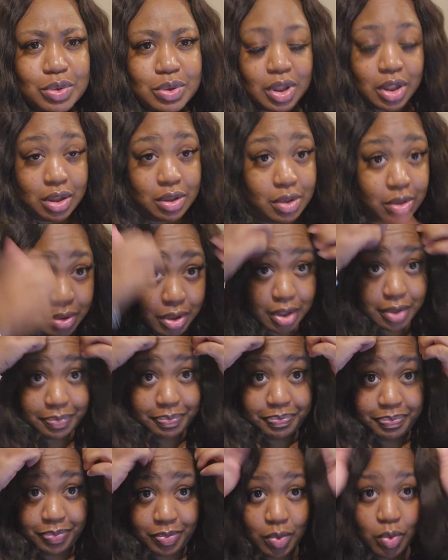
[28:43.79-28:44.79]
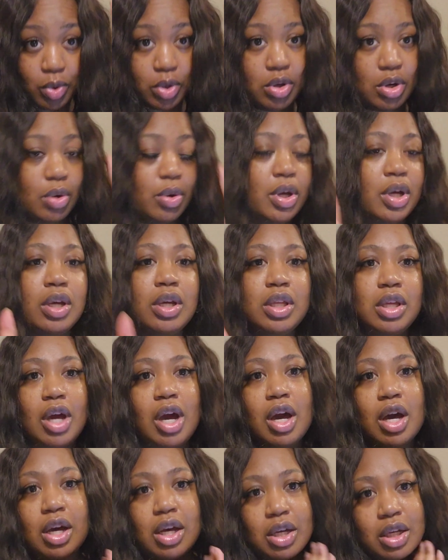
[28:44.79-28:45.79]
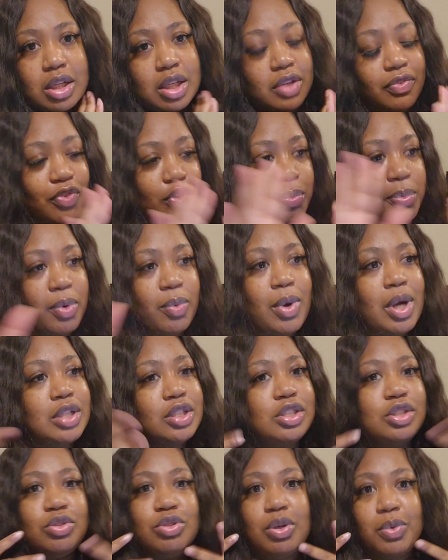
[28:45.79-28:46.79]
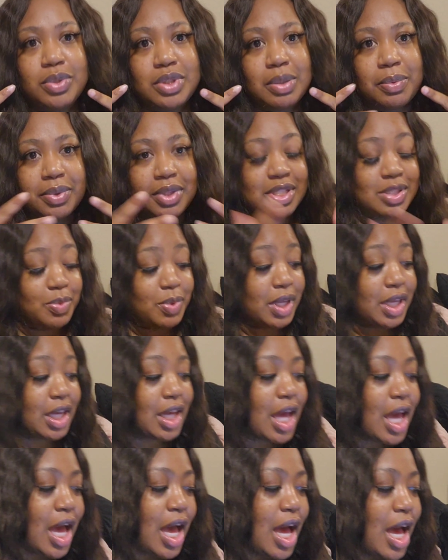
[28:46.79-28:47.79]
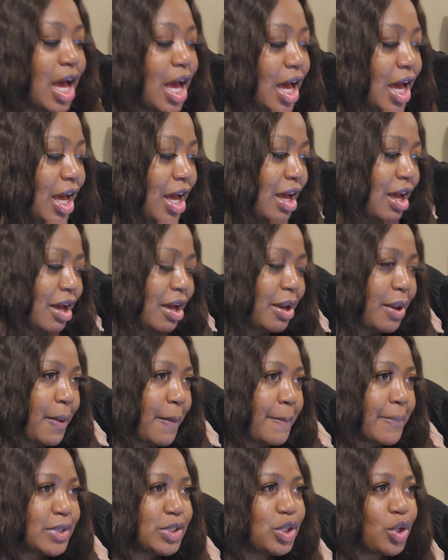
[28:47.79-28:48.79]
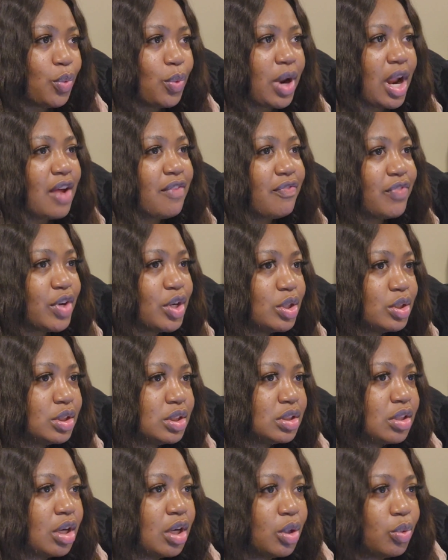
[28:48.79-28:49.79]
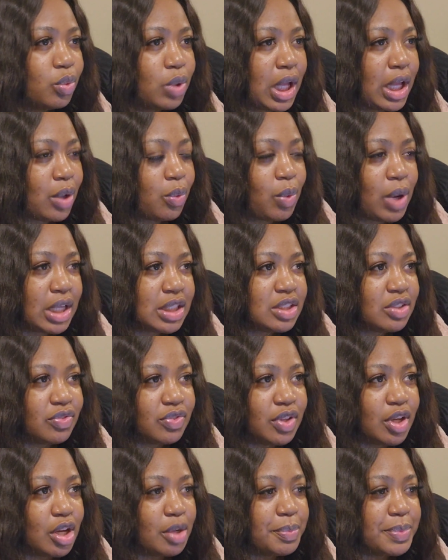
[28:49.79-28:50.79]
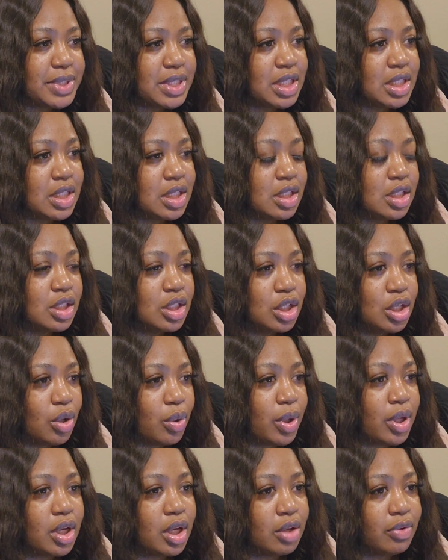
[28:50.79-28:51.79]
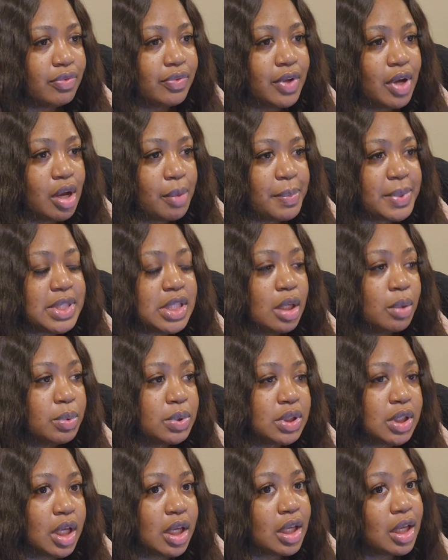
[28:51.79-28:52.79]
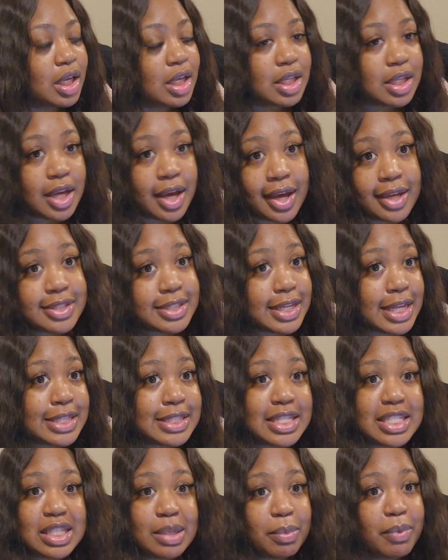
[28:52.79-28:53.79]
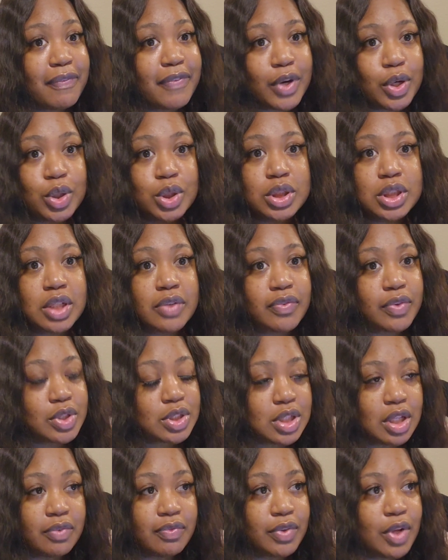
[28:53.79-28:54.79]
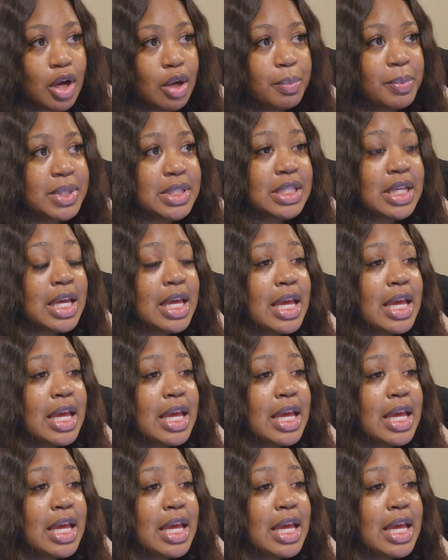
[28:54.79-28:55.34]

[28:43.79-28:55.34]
Like, okay, you know what, y'all, if you've been watching, you know what's up with this wig. So when I first started like watching Vlogmas and knowing of Vlogmas, it was like, hi, today's December 1st, first day of Vlogmas.